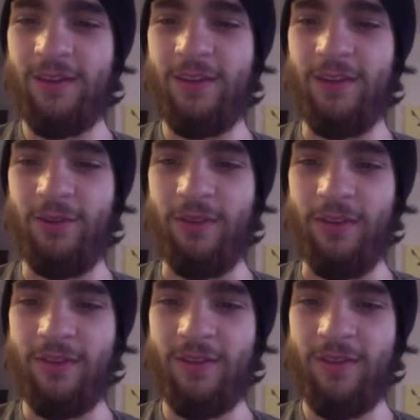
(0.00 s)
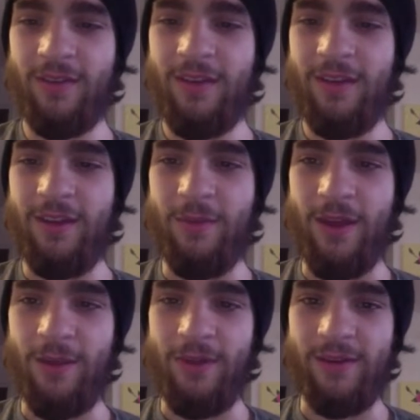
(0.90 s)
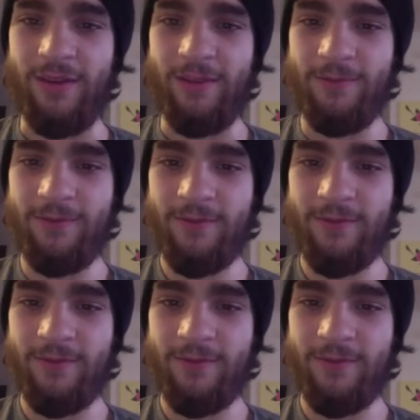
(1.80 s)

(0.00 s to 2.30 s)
useless in my opinion.